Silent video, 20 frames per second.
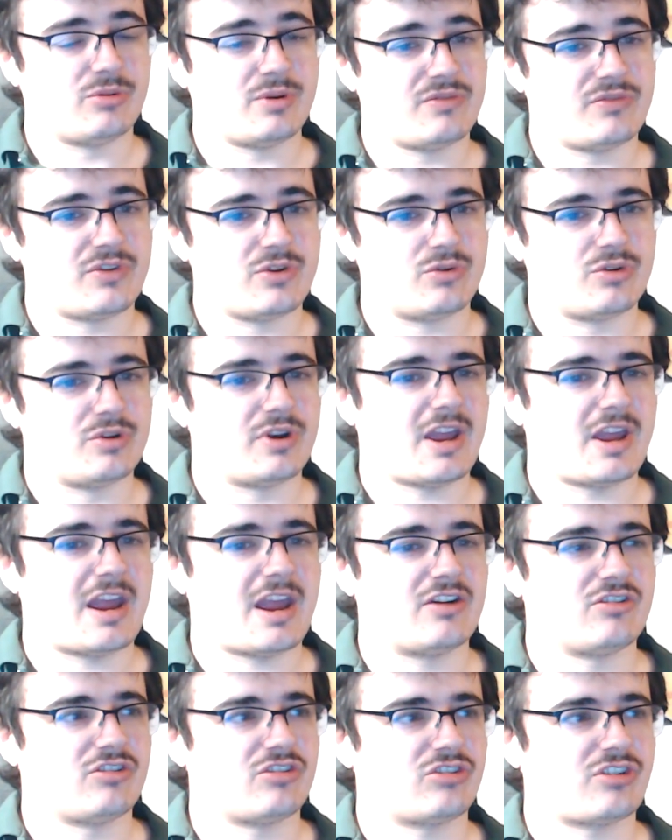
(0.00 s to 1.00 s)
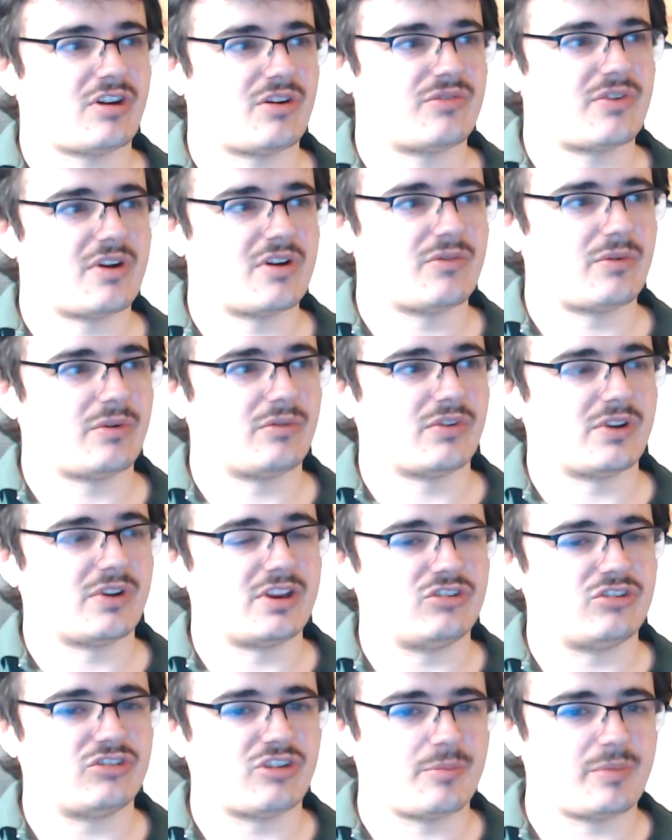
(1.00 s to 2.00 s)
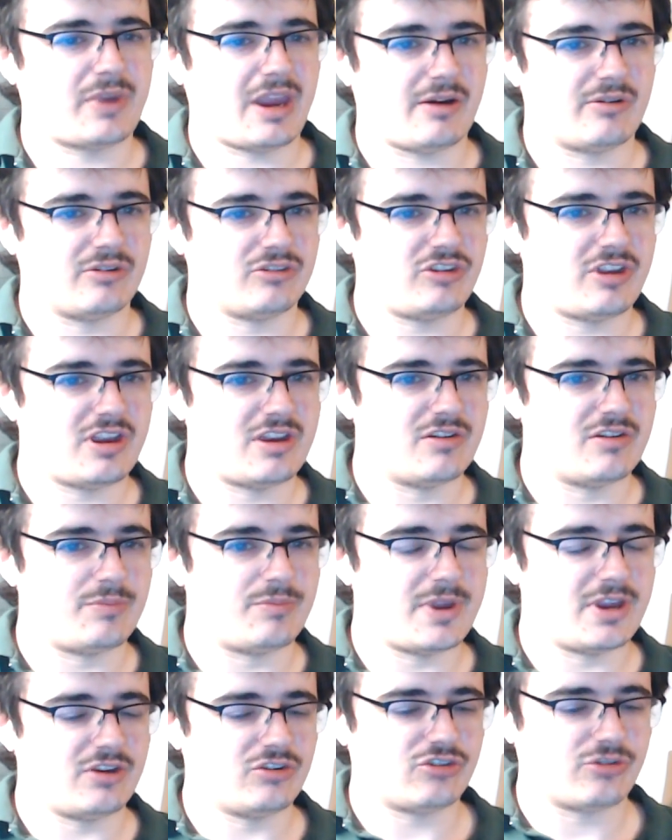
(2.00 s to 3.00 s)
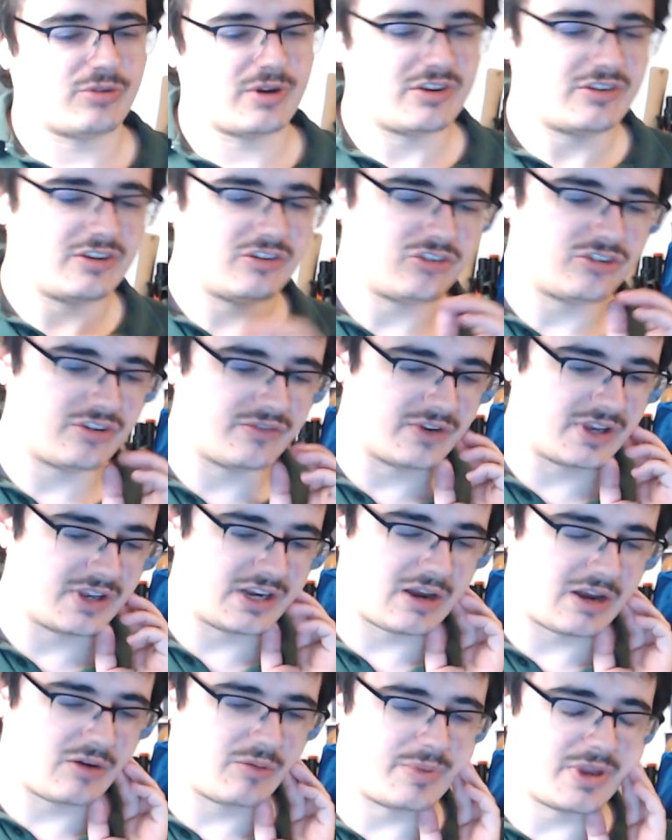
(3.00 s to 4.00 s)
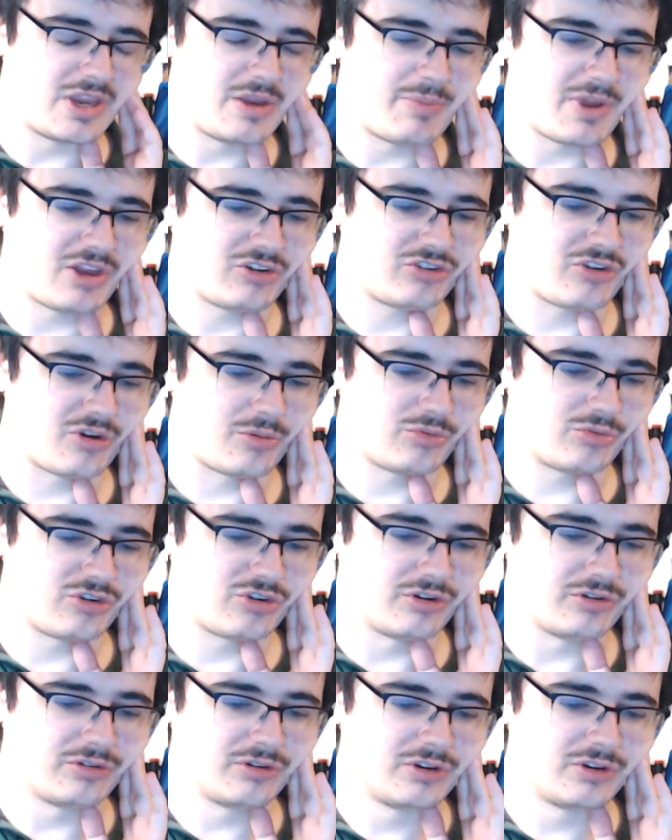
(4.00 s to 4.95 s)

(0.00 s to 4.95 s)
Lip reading: if you can hand yourself over with at least some guarantee of being treated civilly, that would be your best option,